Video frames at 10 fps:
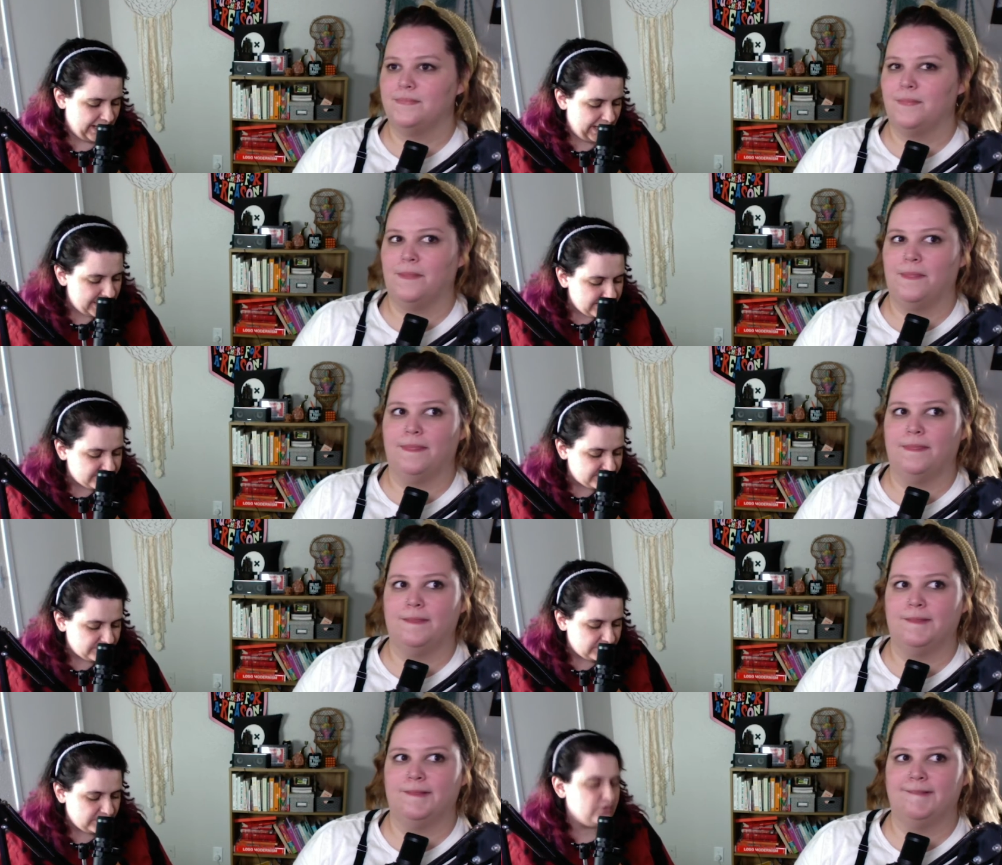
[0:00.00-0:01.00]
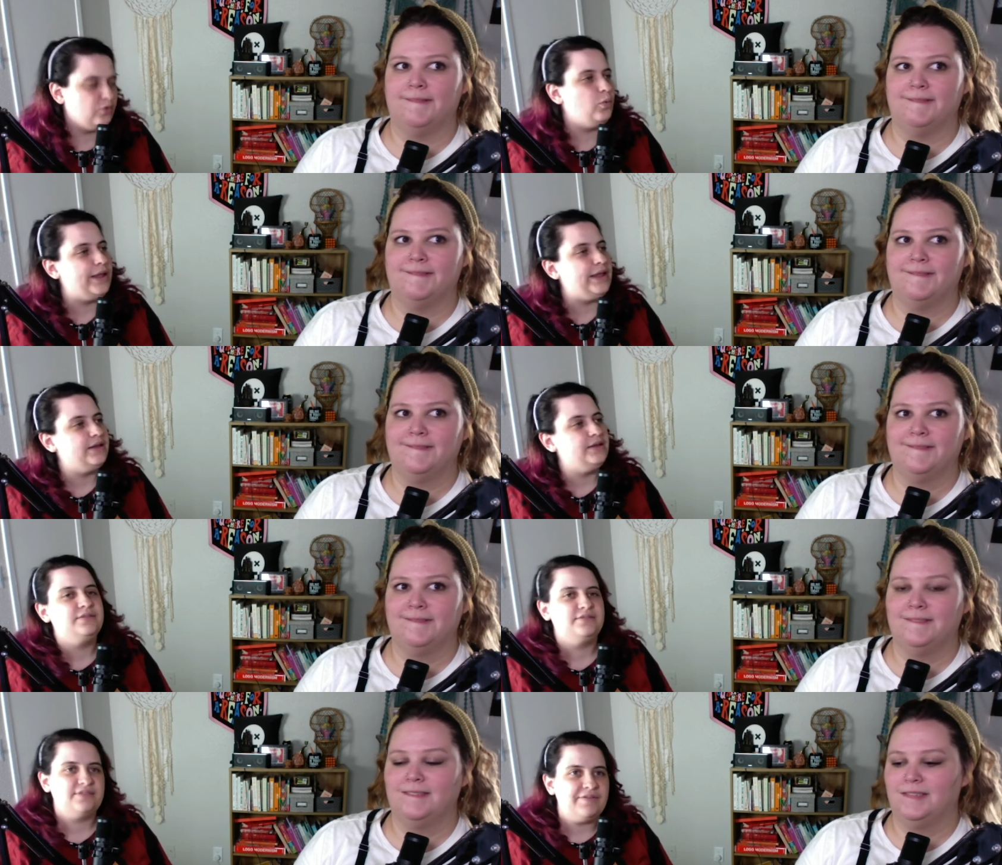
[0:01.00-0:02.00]
Speaker 1: eight wing
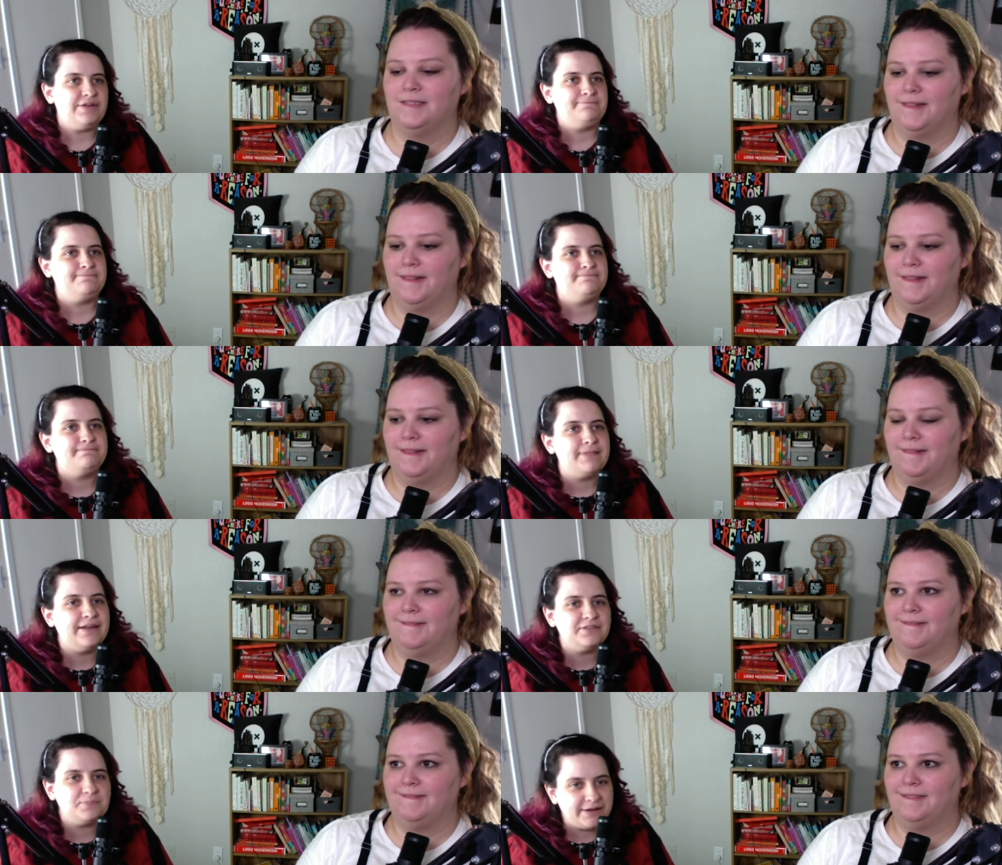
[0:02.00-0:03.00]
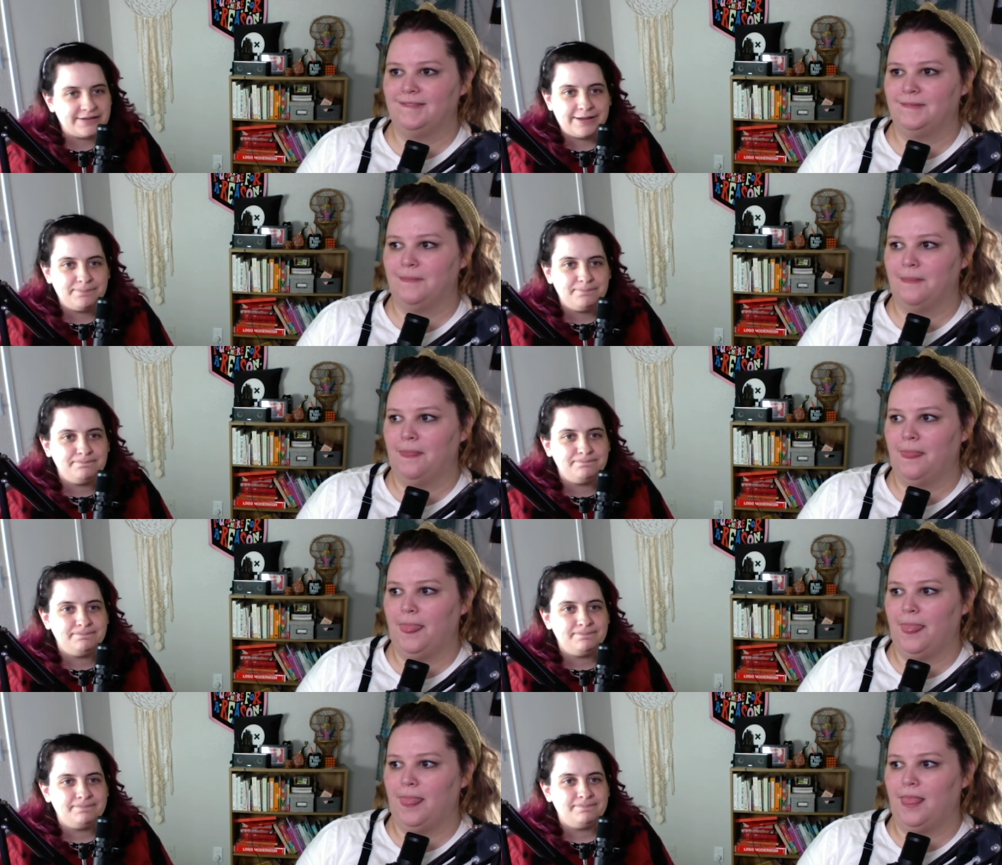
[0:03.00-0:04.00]
seven. That is my type.
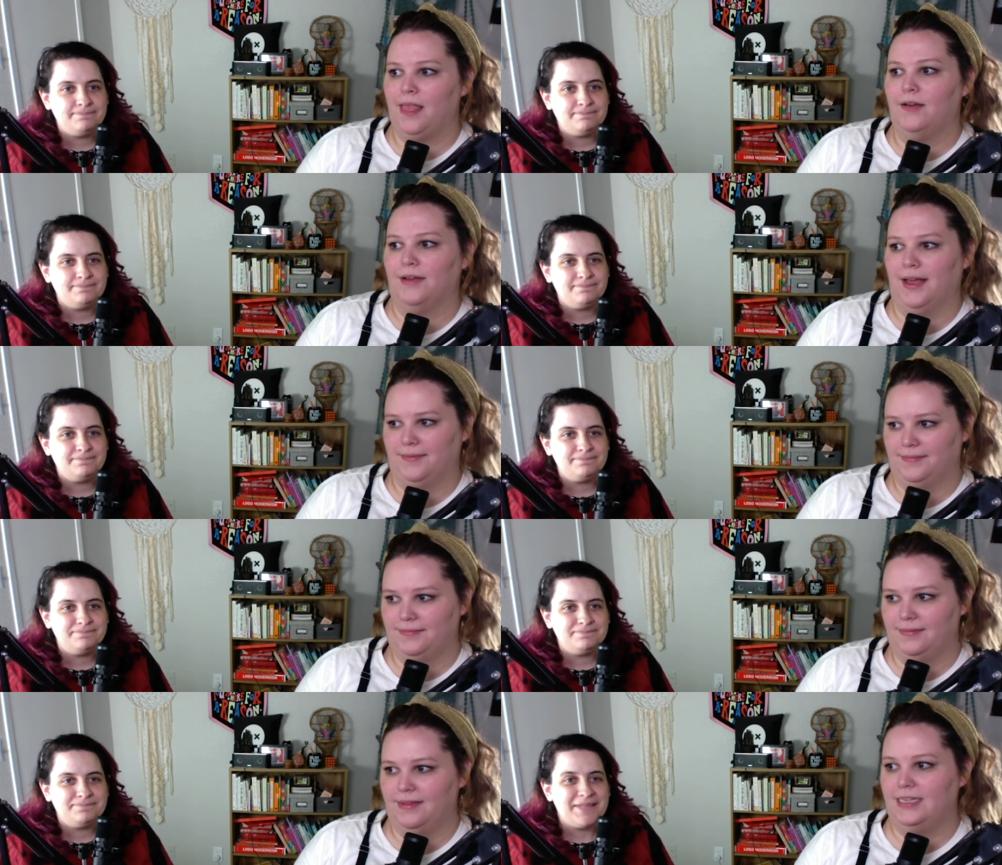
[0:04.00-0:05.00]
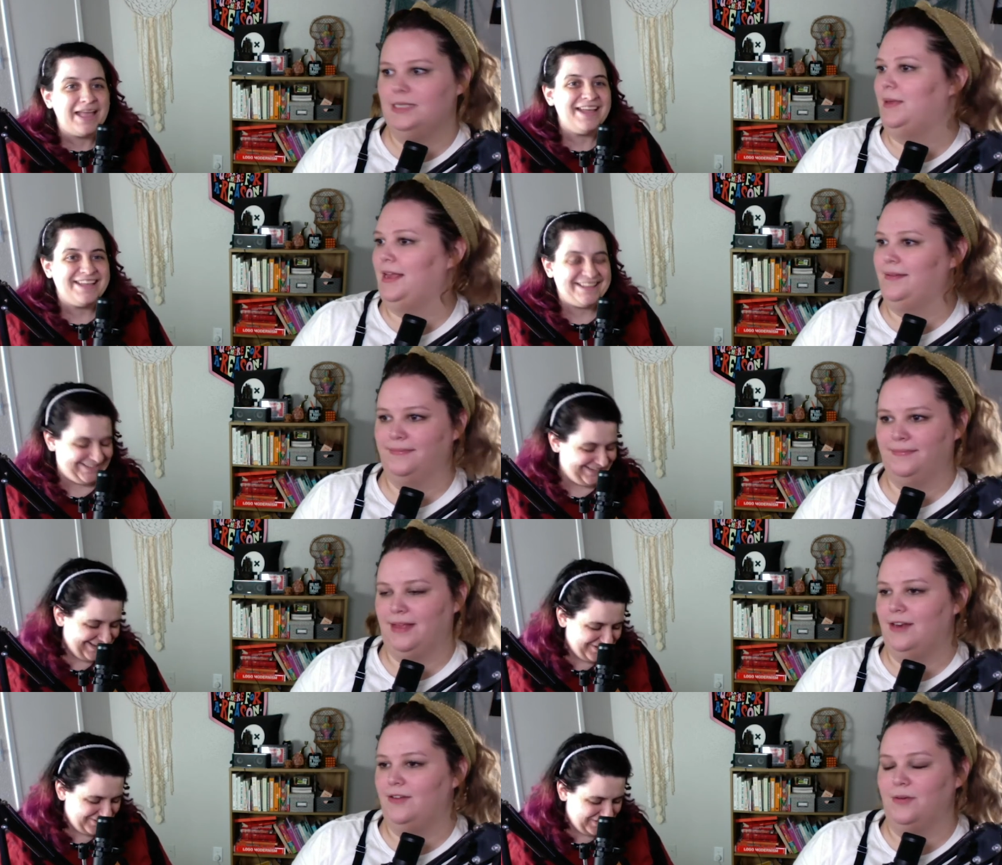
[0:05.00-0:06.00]
Okay, explain.
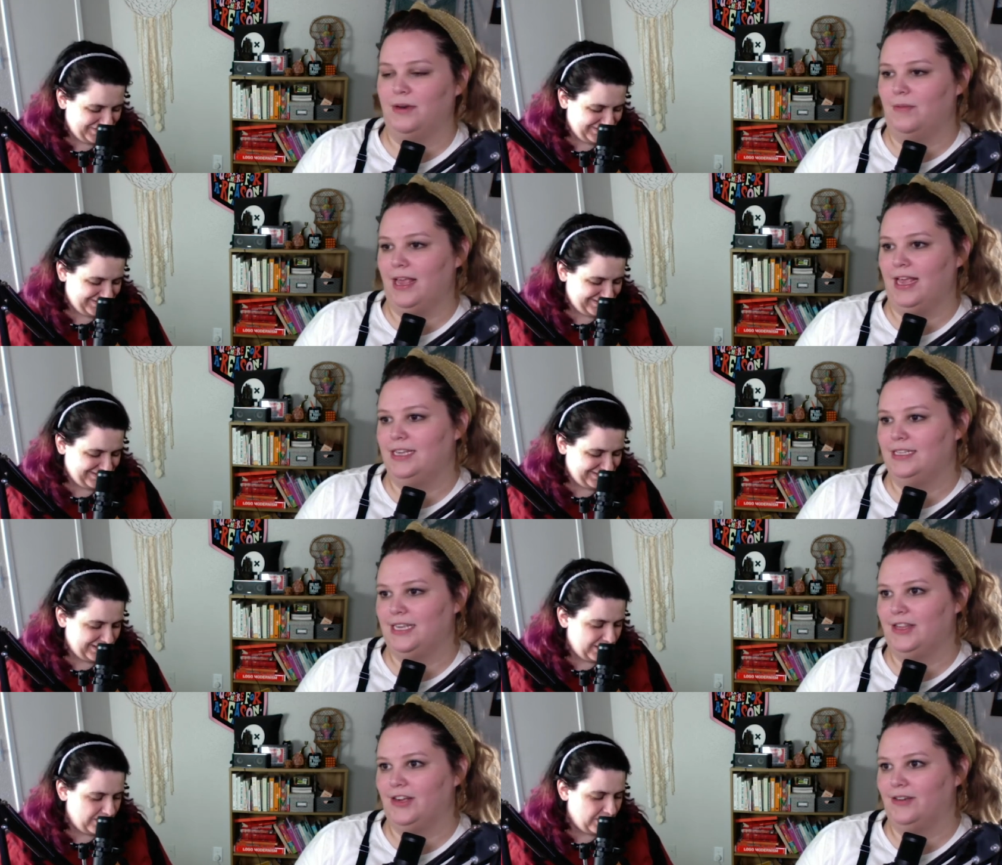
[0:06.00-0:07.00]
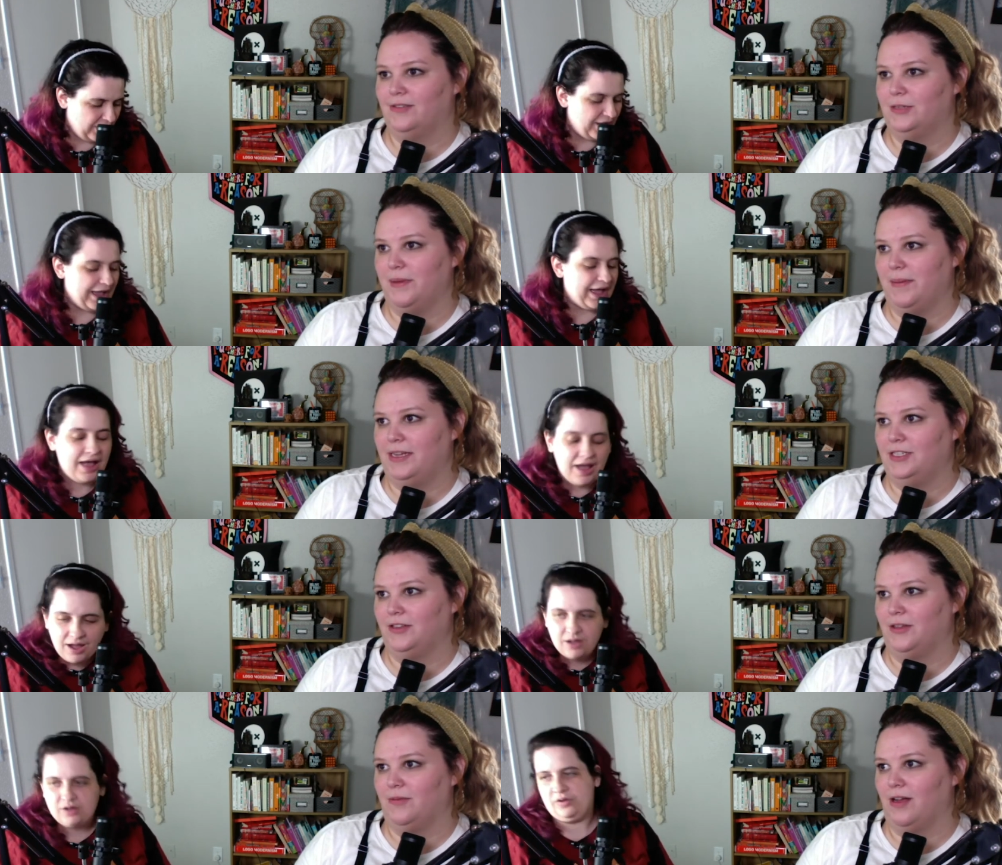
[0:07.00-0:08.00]
Speaker 2: I don't know what a wing is either, so maybe ah. I
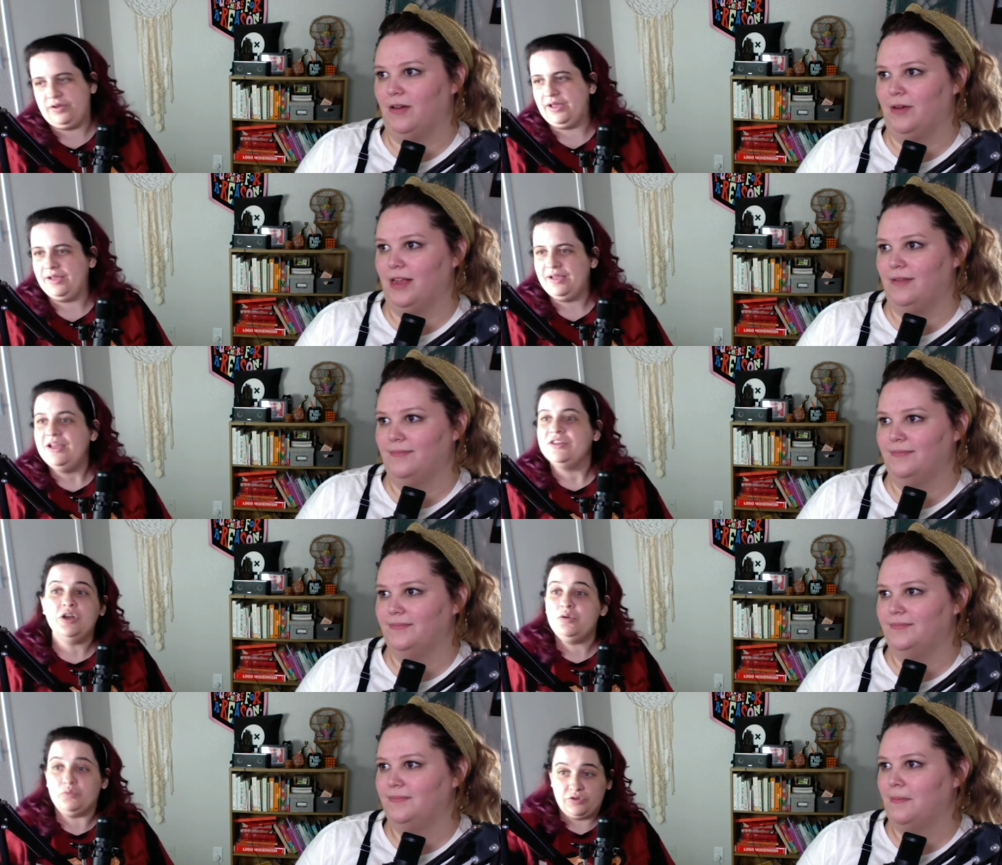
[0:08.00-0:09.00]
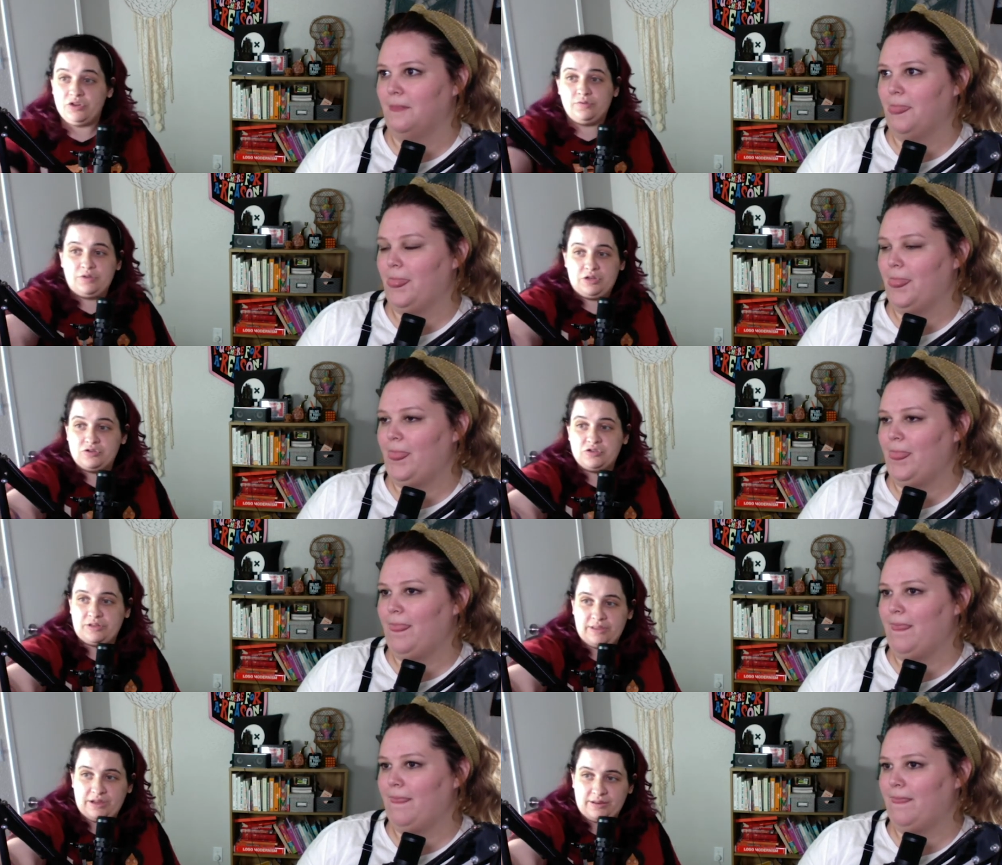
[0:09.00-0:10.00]
took the ah. wrong one.
Speaker 1: No, you you took the